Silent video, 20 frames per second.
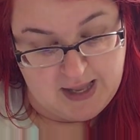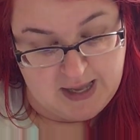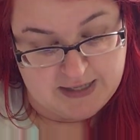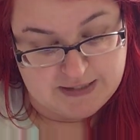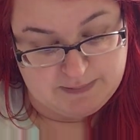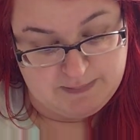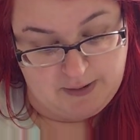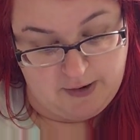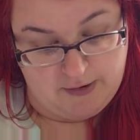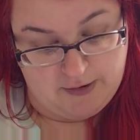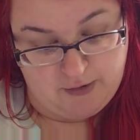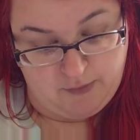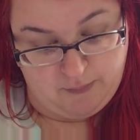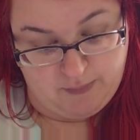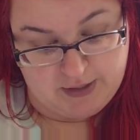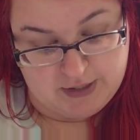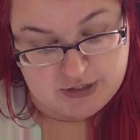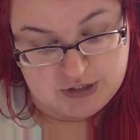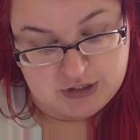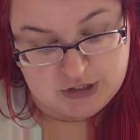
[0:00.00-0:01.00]
a spirited
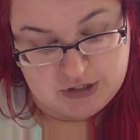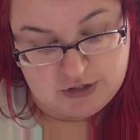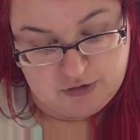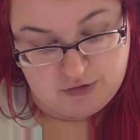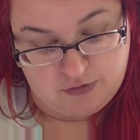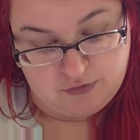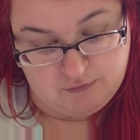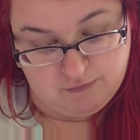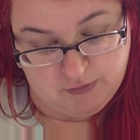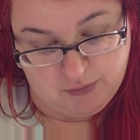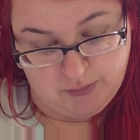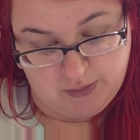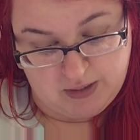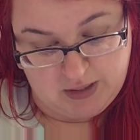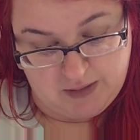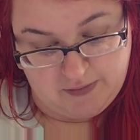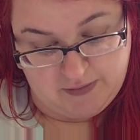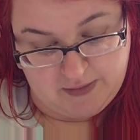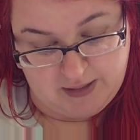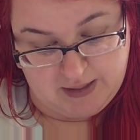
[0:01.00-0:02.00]
witch,
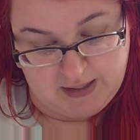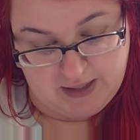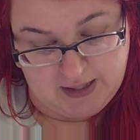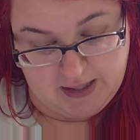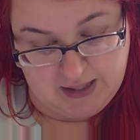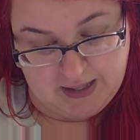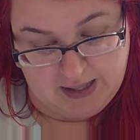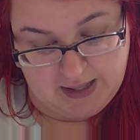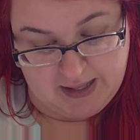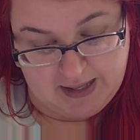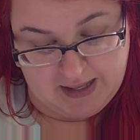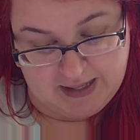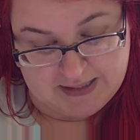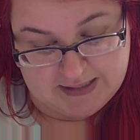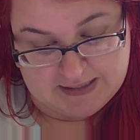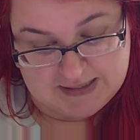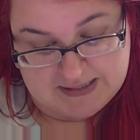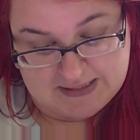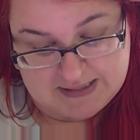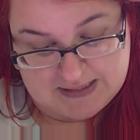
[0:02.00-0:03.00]
Runa, the
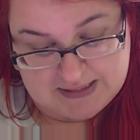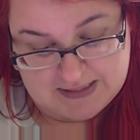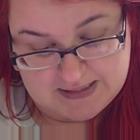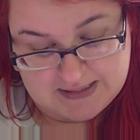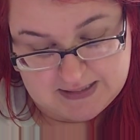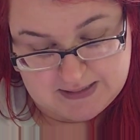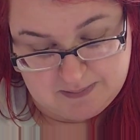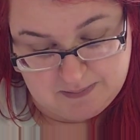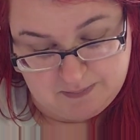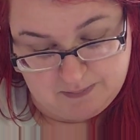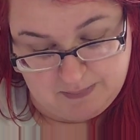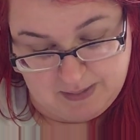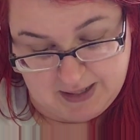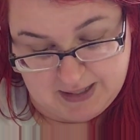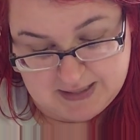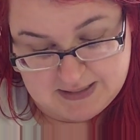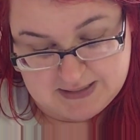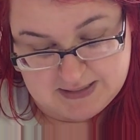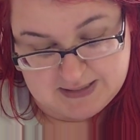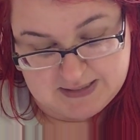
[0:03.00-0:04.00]
ex-
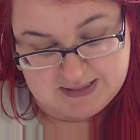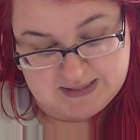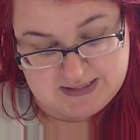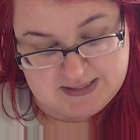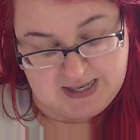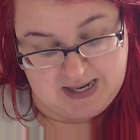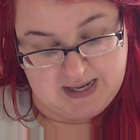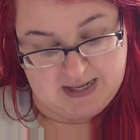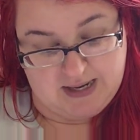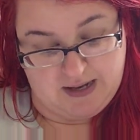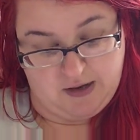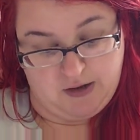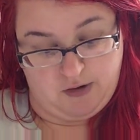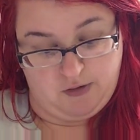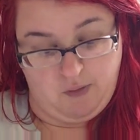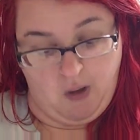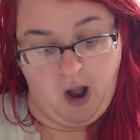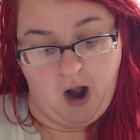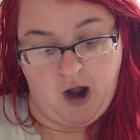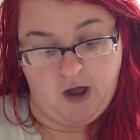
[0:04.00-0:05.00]
respected saint
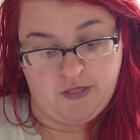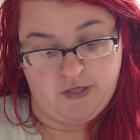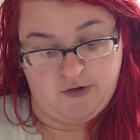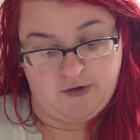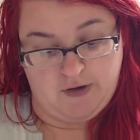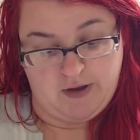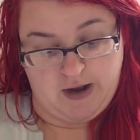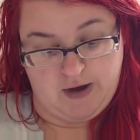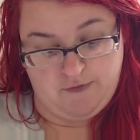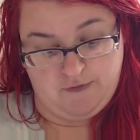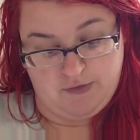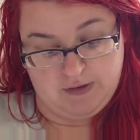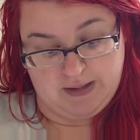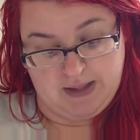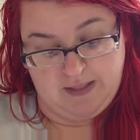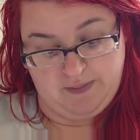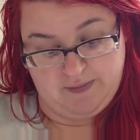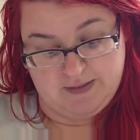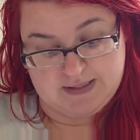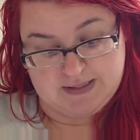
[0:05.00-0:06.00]
and Arthur, a
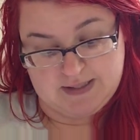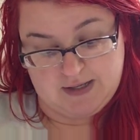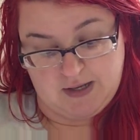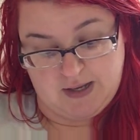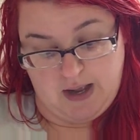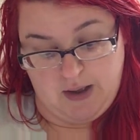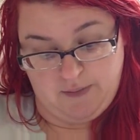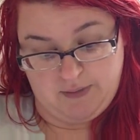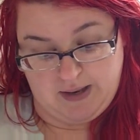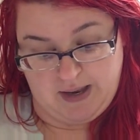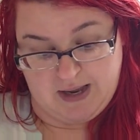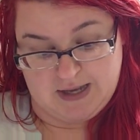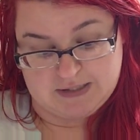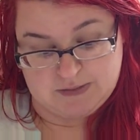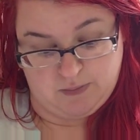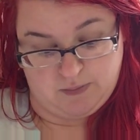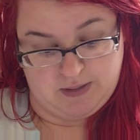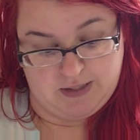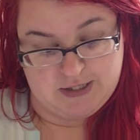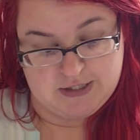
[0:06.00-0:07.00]
relentless
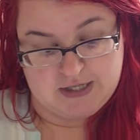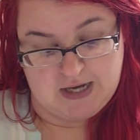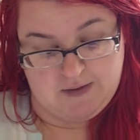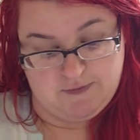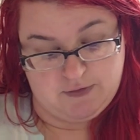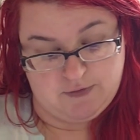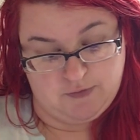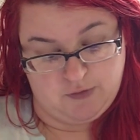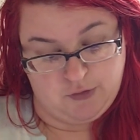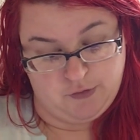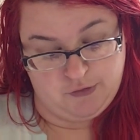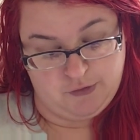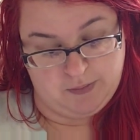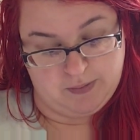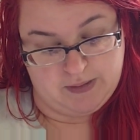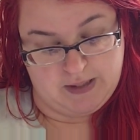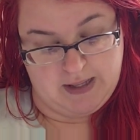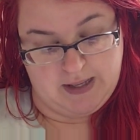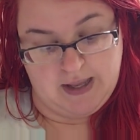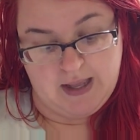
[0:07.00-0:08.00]
outcast, will each have a role to
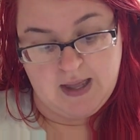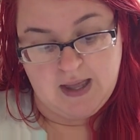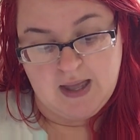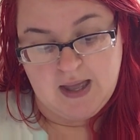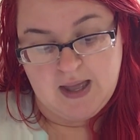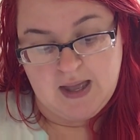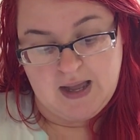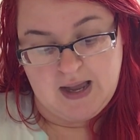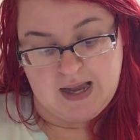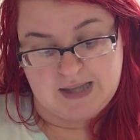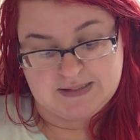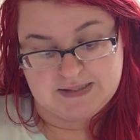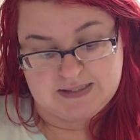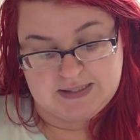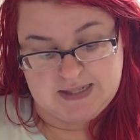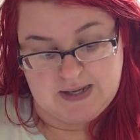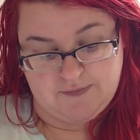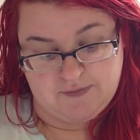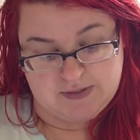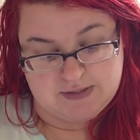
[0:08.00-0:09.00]
play as
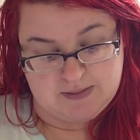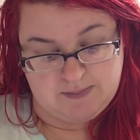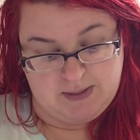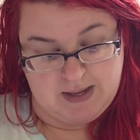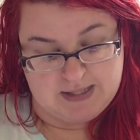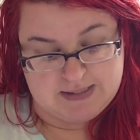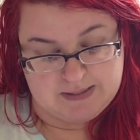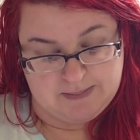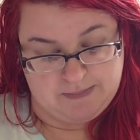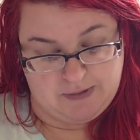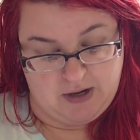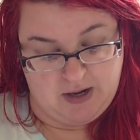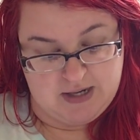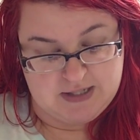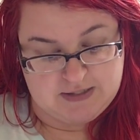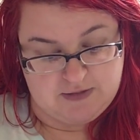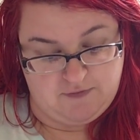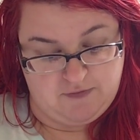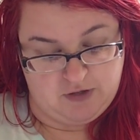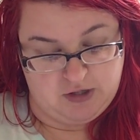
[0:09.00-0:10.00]
the devil demands a body
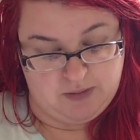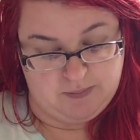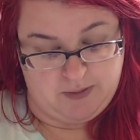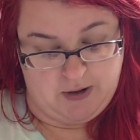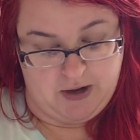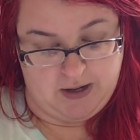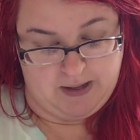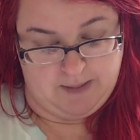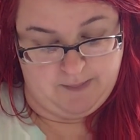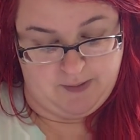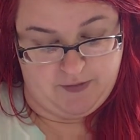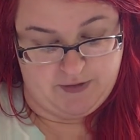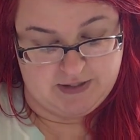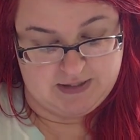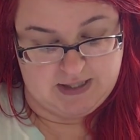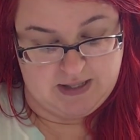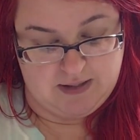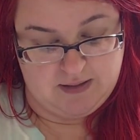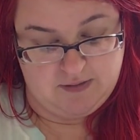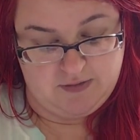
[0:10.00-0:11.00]
to fill the bargain. But the,
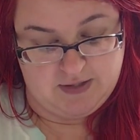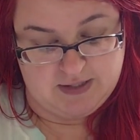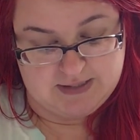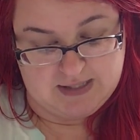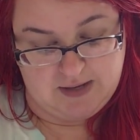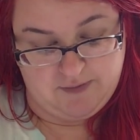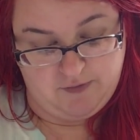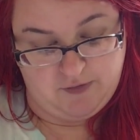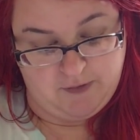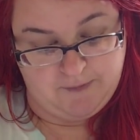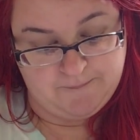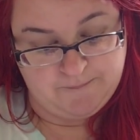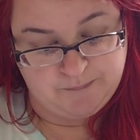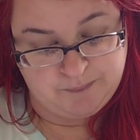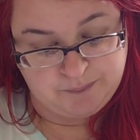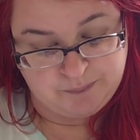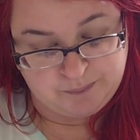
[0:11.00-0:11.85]
de- the devil